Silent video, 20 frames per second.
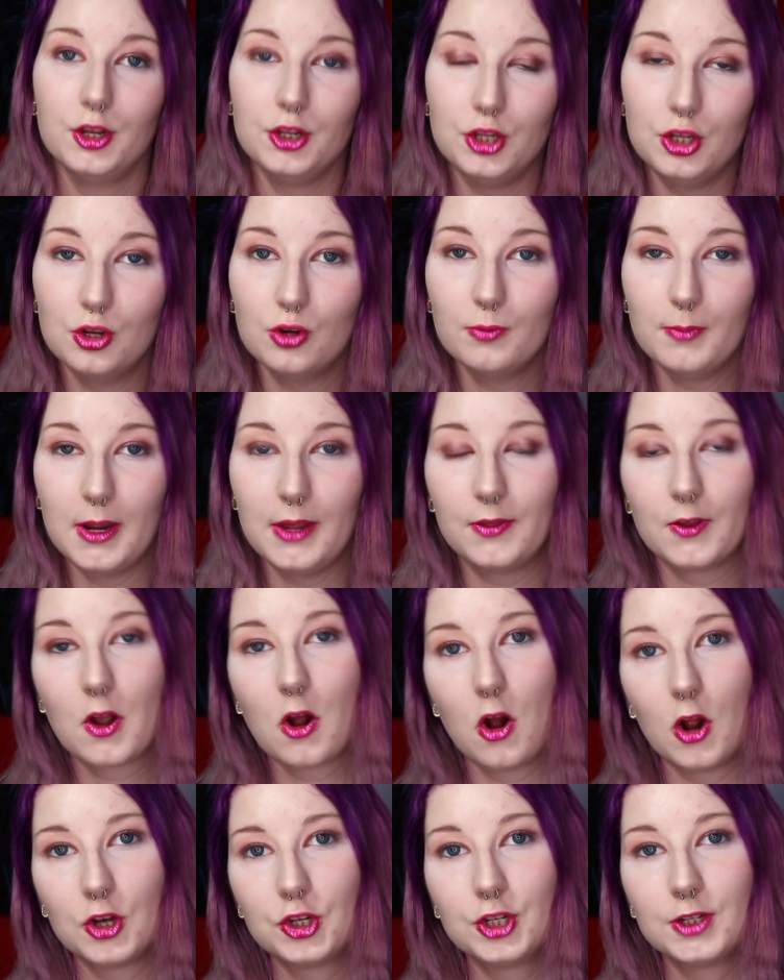You made the
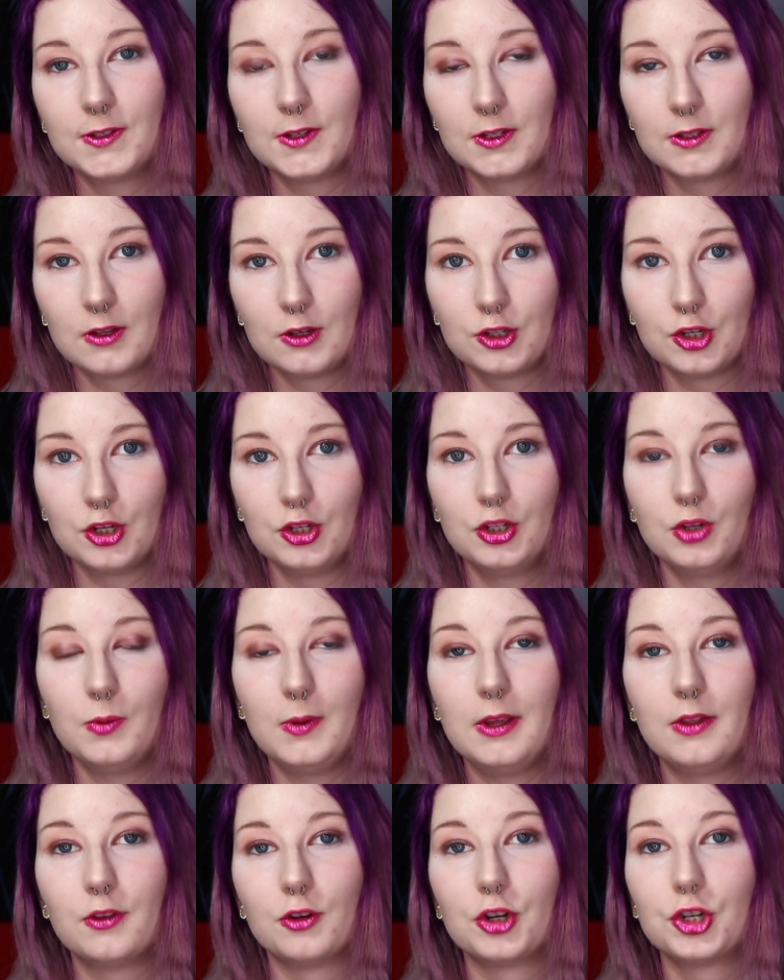conscious decision to
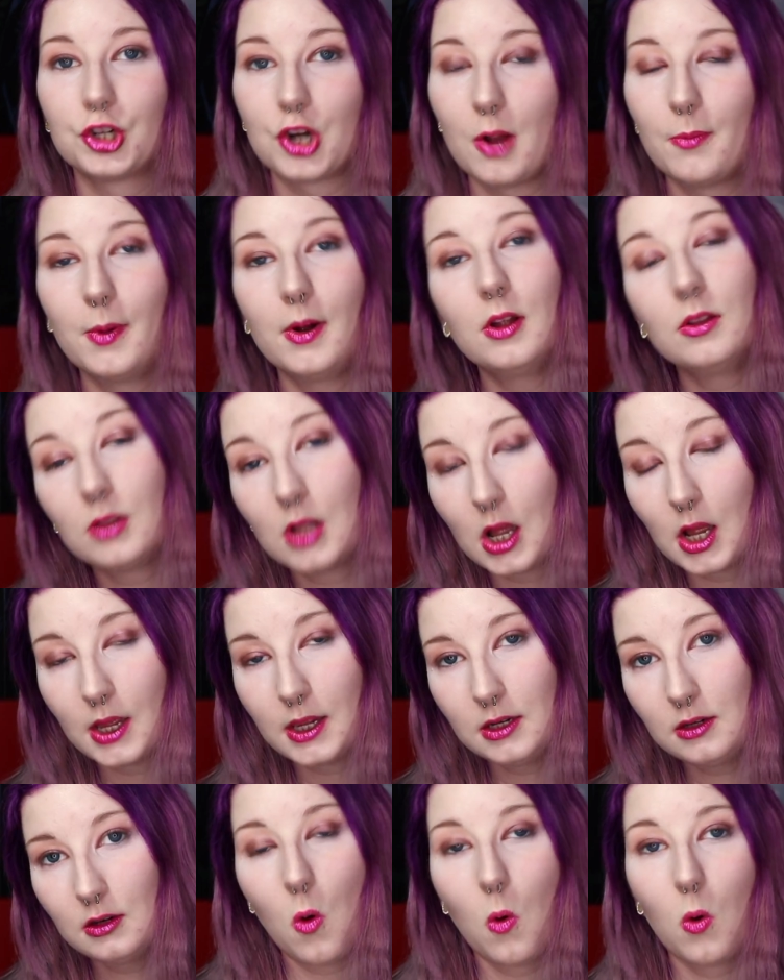either shop
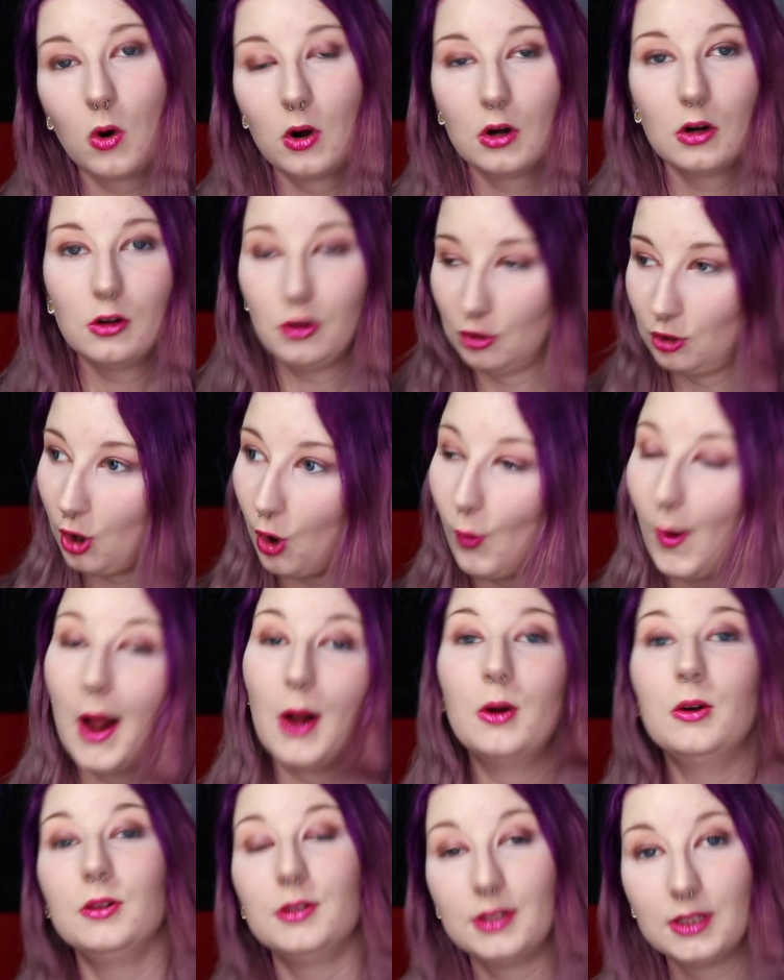online or go
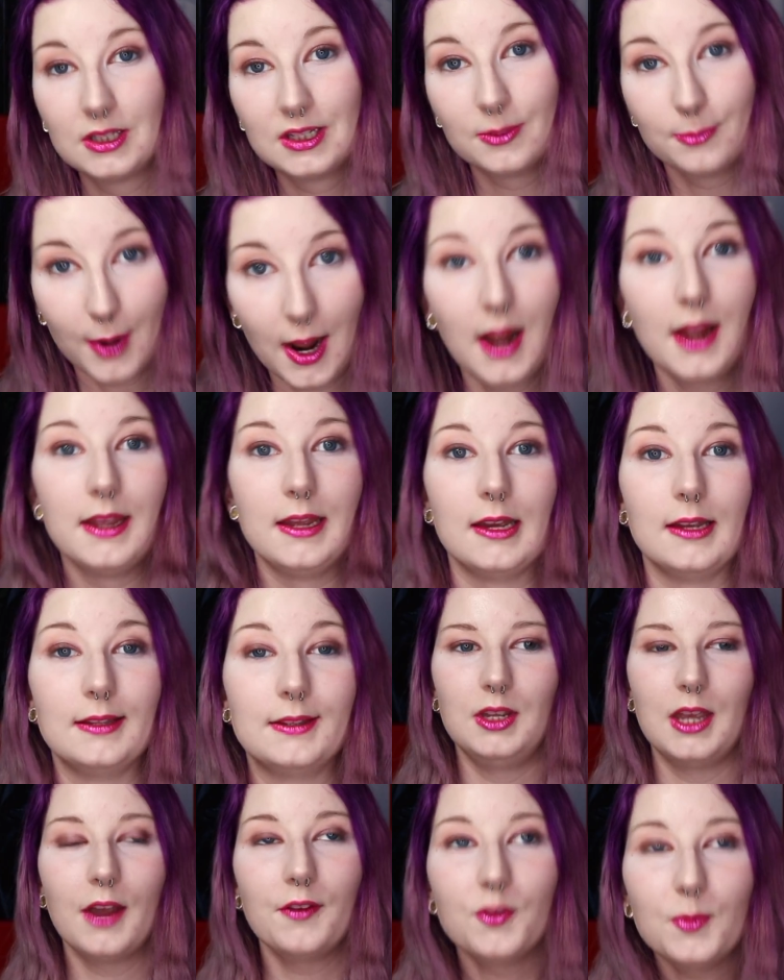out to buy it.
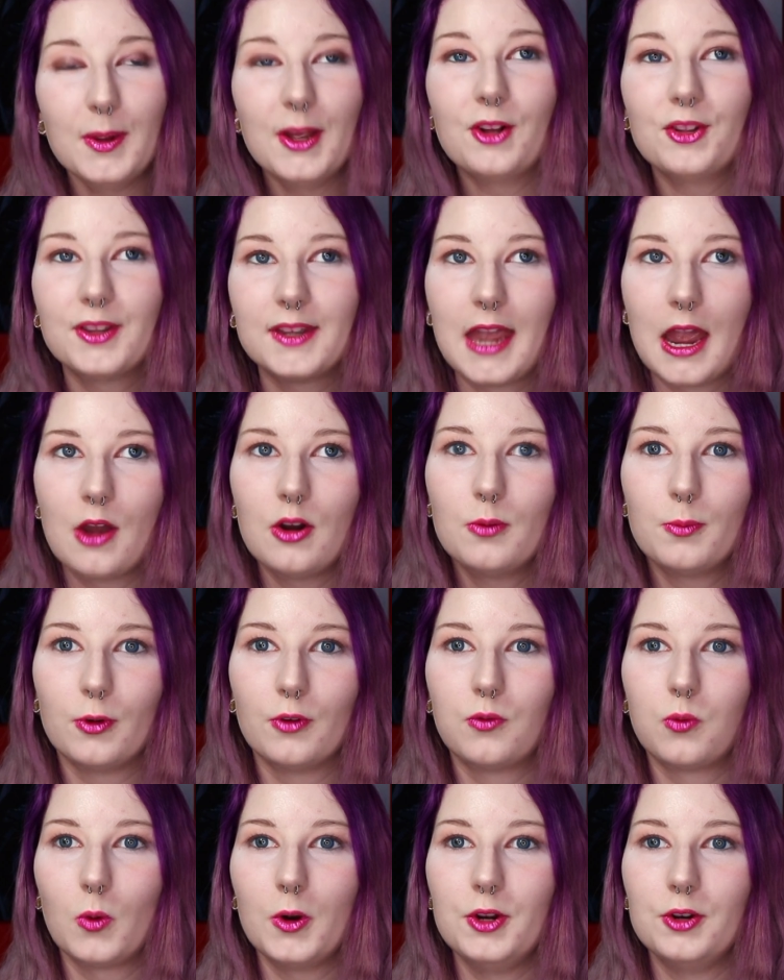You have to be held
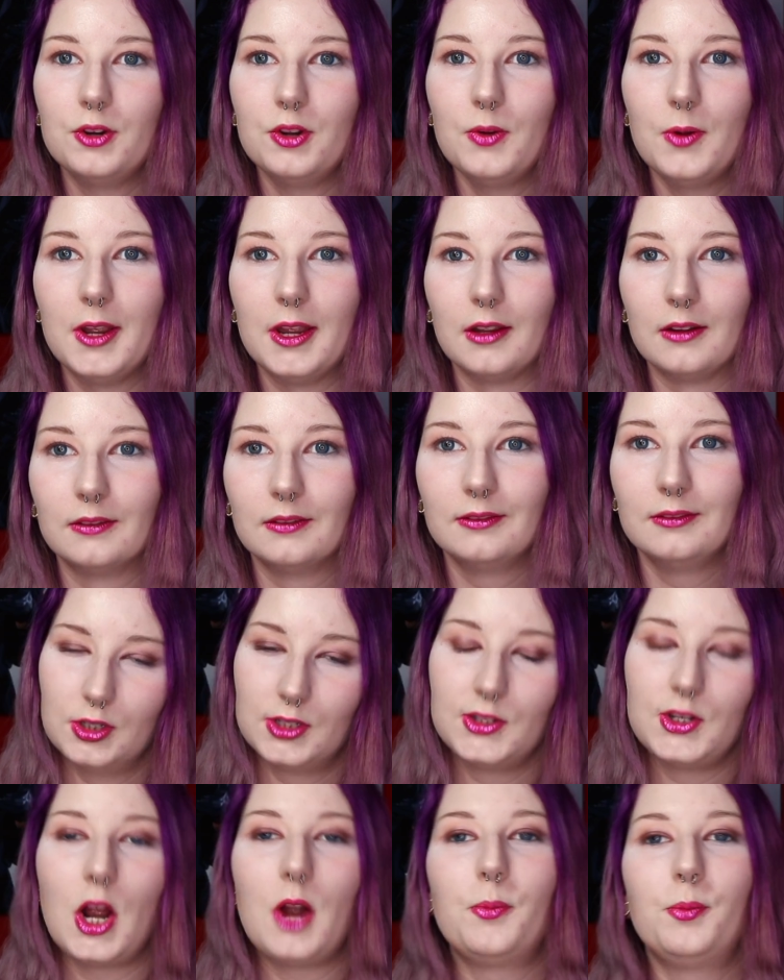accountable for what you're doing.
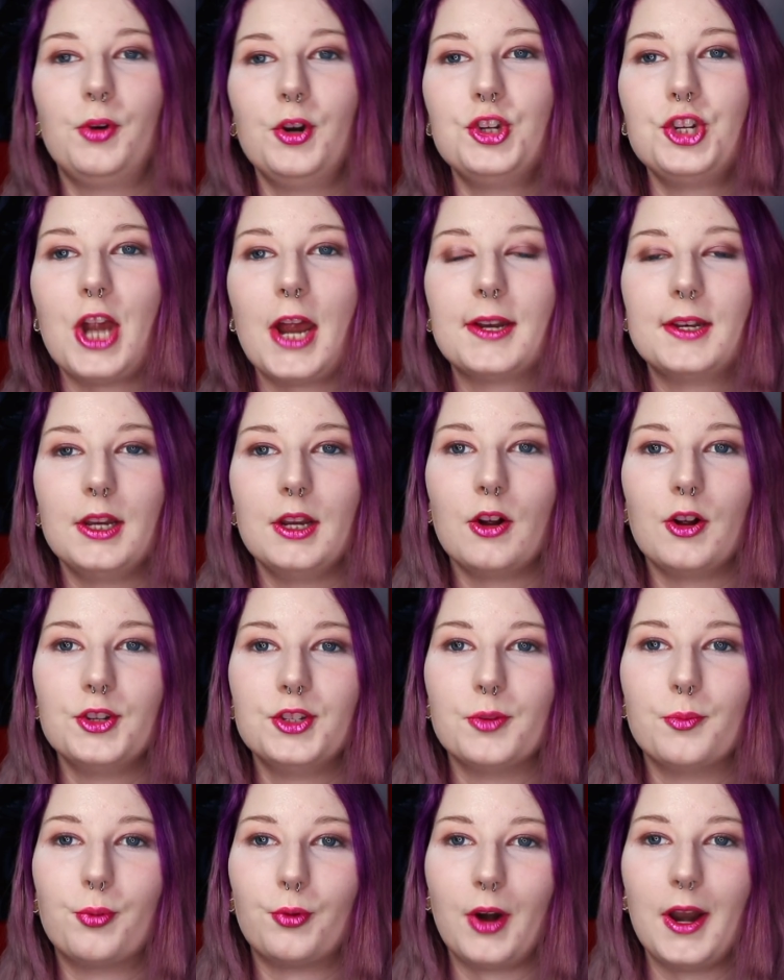Stop projecting
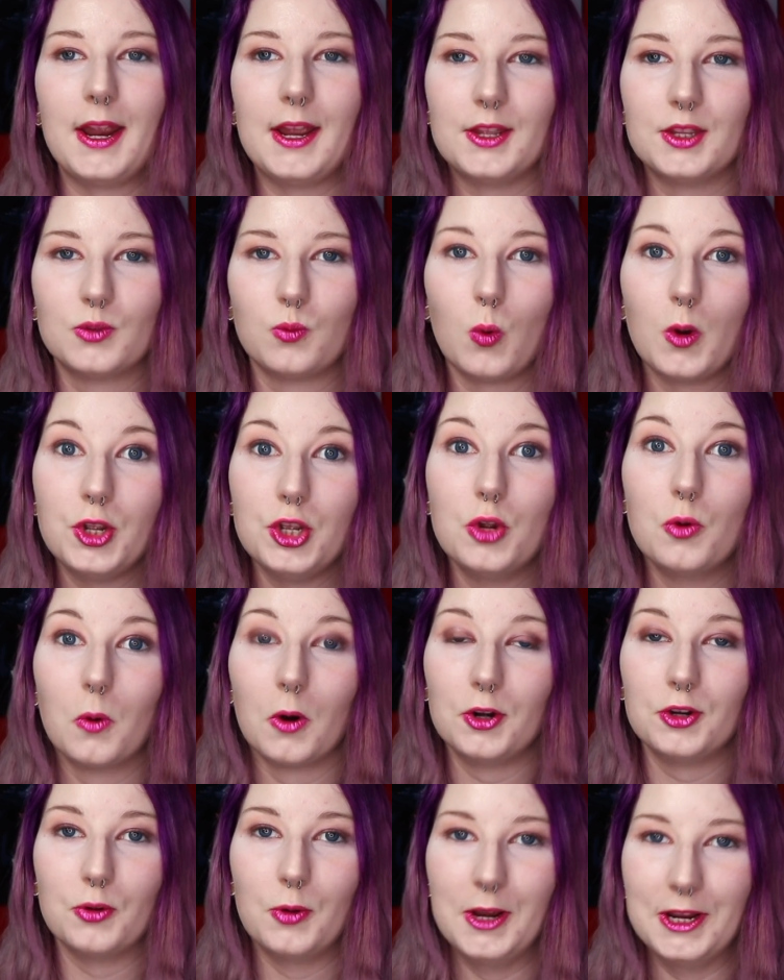onto brands what you
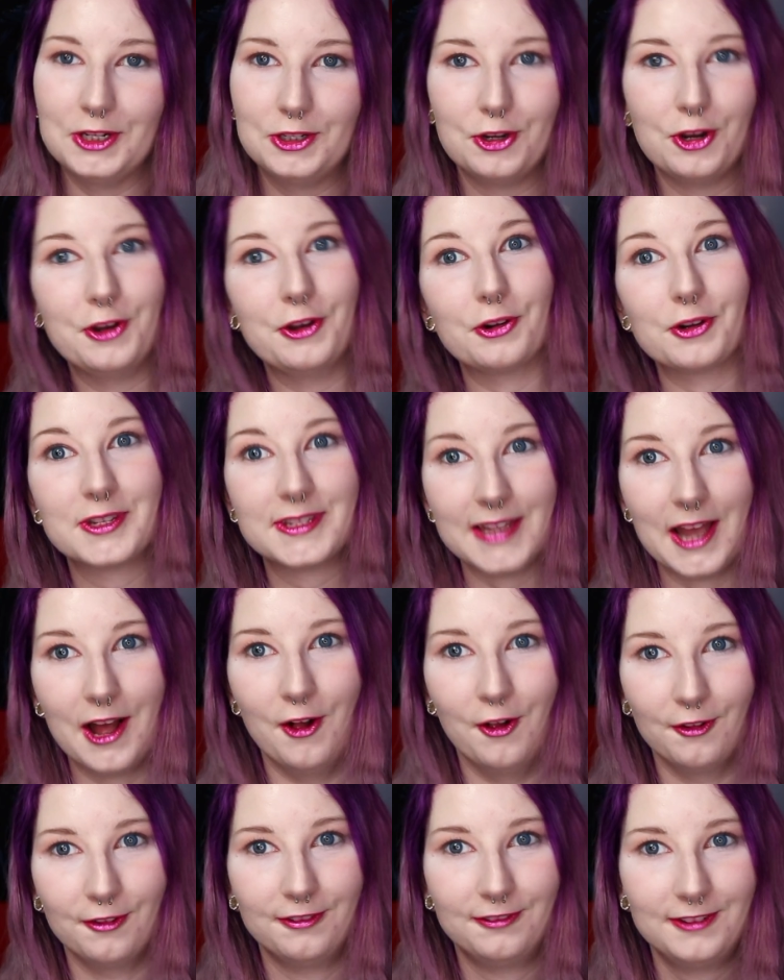are doing to
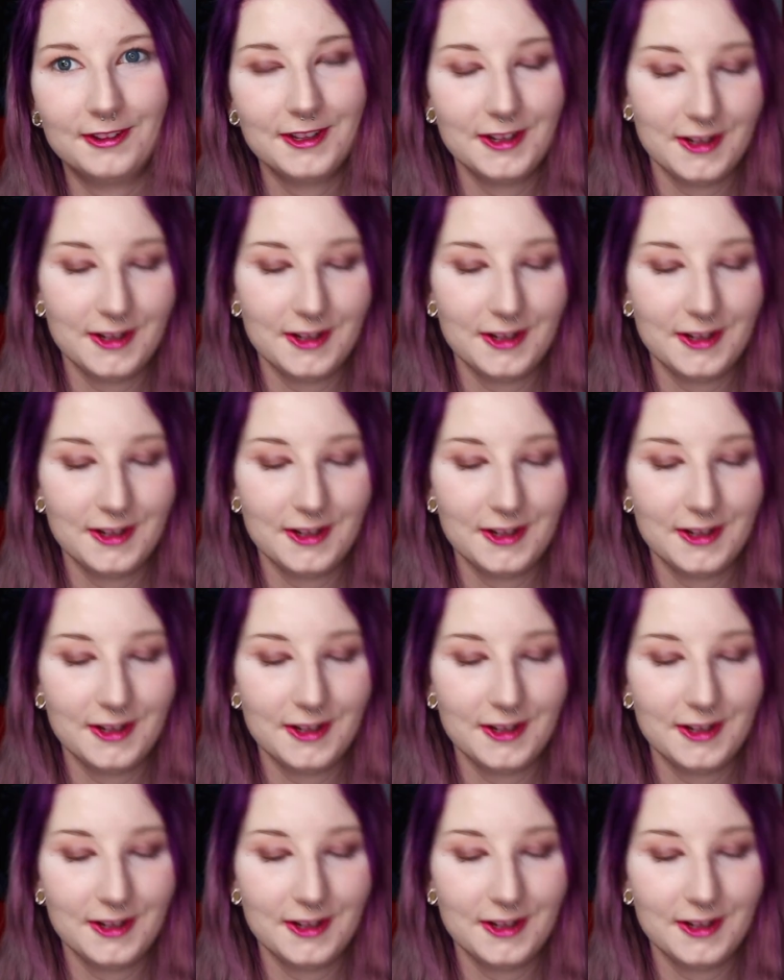yourself.